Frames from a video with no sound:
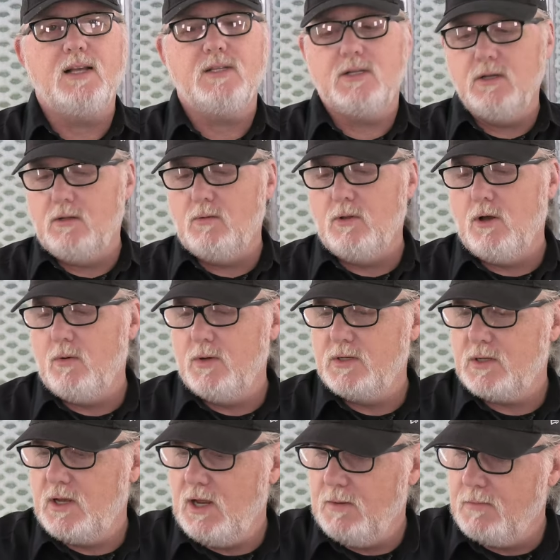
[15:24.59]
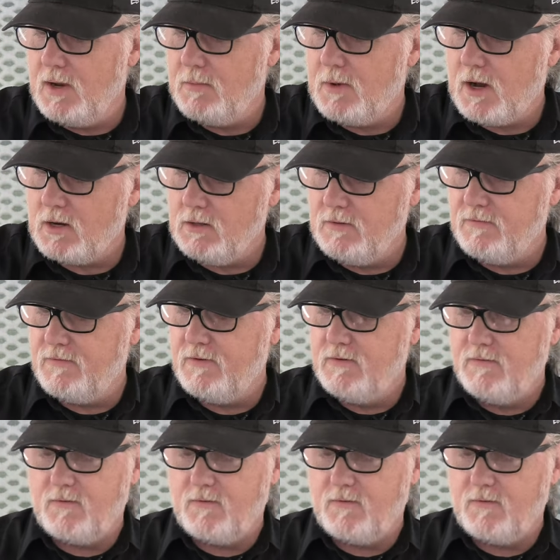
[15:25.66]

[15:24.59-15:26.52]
I still will always keep my bottle of